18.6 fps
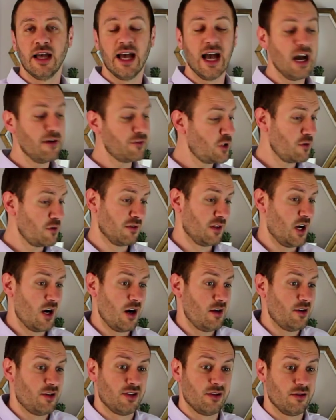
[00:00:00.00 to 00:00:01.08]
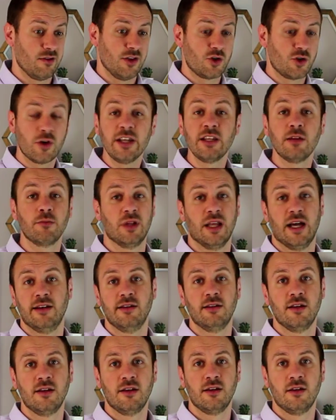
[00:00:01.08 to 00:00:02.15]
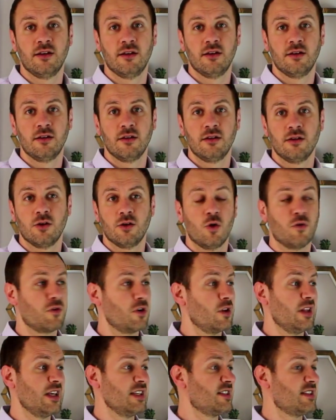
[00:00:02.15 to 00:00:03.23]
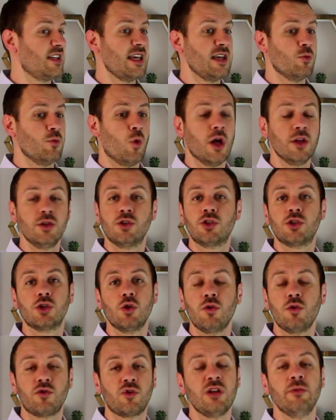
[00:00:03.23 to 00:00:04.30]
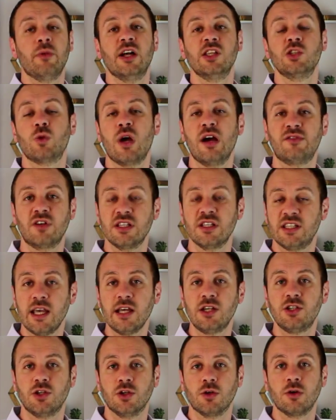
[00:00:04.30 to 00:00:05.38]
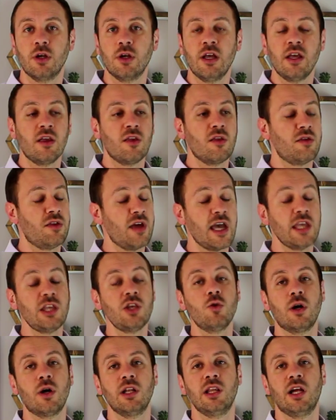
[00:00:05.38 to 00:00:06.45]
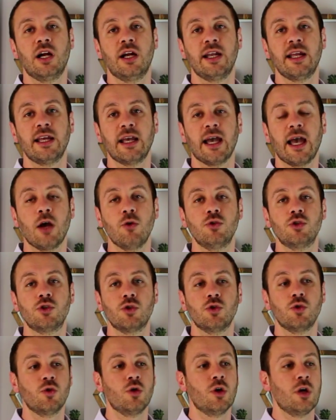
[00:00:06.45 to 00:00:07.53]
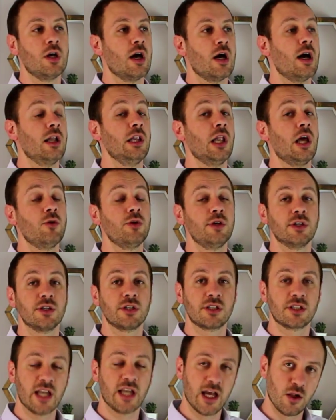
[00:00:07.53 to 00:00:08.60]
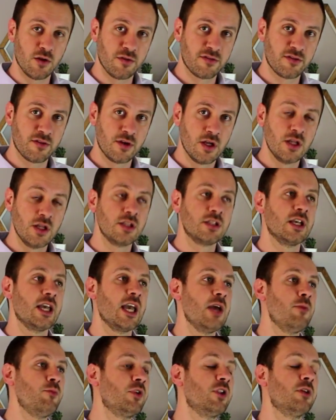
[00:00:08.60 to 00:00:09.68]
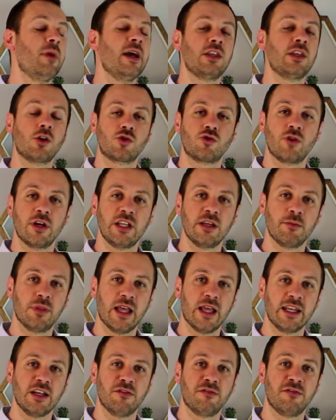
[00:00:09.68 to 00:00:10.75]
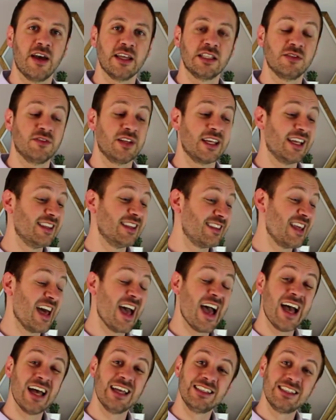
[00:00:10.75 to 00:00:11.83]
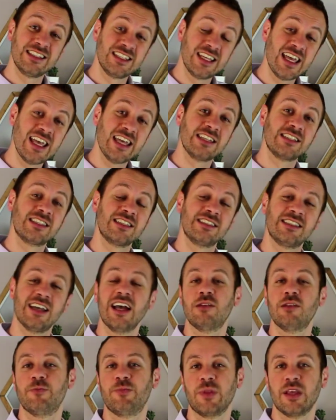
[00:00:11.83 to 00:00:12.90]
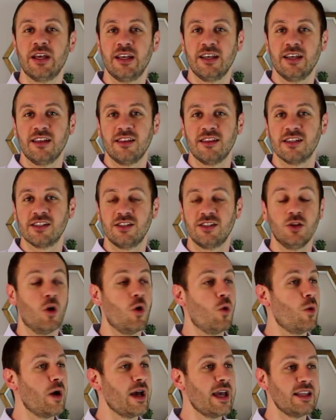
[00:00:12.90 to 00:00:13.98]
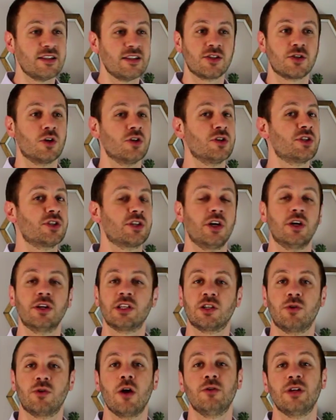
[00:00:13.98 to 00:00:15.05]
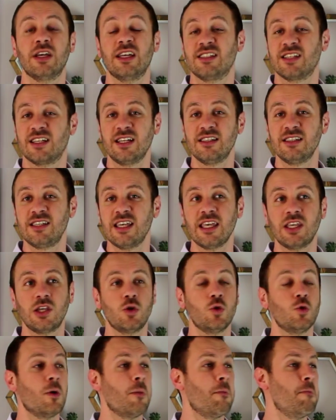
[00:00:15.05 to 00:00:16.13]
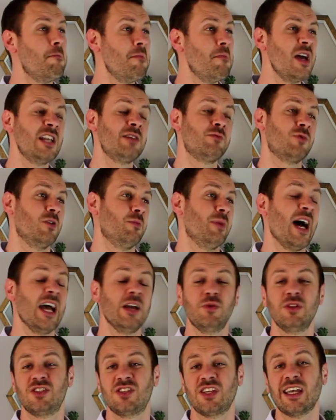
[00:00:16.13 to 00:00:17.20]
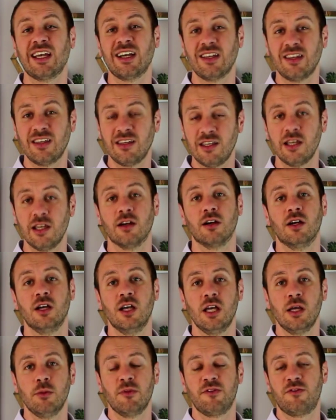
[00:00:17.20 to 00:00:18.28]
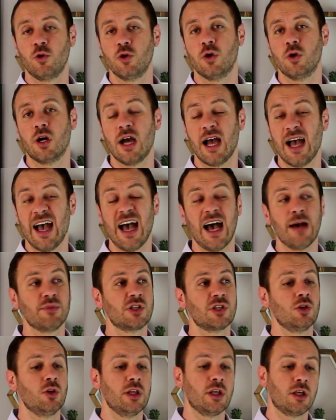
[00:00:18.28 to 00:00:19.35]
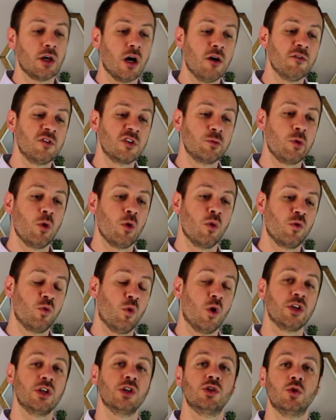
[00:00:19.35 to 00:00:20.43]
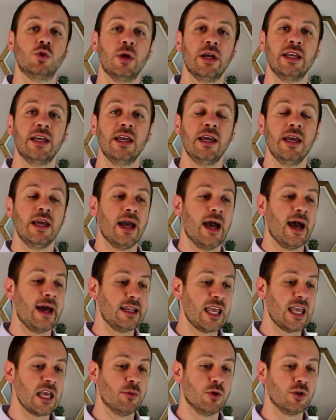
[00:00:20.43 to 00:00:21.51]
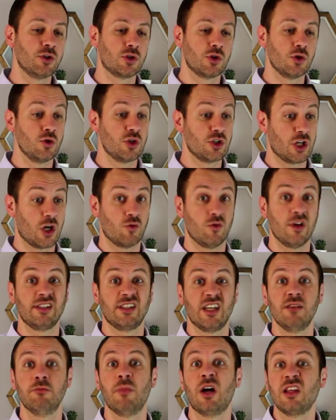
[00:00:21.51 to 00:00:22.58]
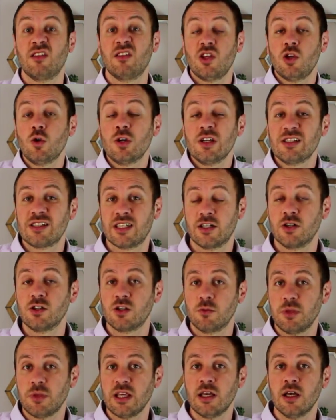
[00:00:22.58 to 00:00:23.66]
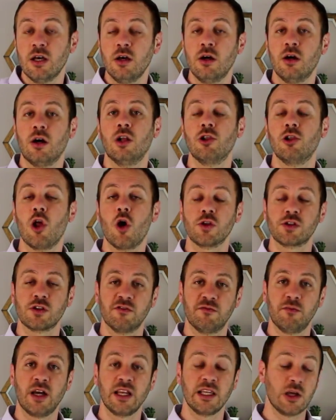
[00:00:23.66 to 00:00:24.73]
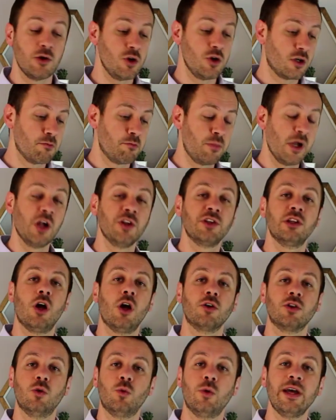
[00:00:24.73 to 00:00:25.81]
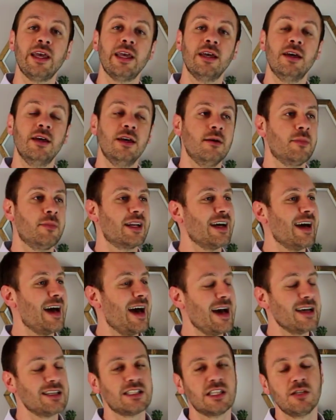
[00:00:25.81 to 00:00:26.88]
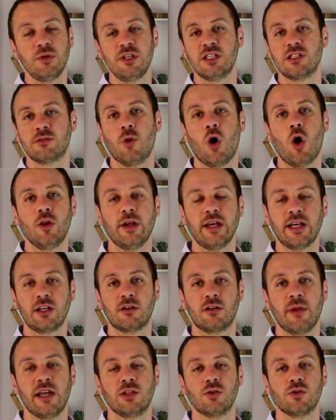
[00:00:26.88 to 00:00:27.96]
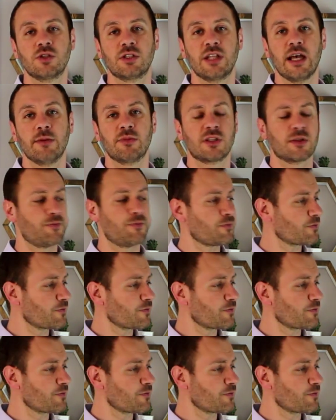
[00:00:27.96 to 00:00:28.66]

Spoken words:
After you've learned the trading plan, over let's say 1, 2, 3 months, whatever it takes you, then you are learning how to allow yourself to implement your trading plan effectively. And that takes time. There's no way to sort of skirt around it. It's going to take you minimum, I would say, a year before you are absolutely comfortable with what you're doing and able to start risking money that you consider to be a lot of money. Now, you can build along the way, but it has to be small incremental steps.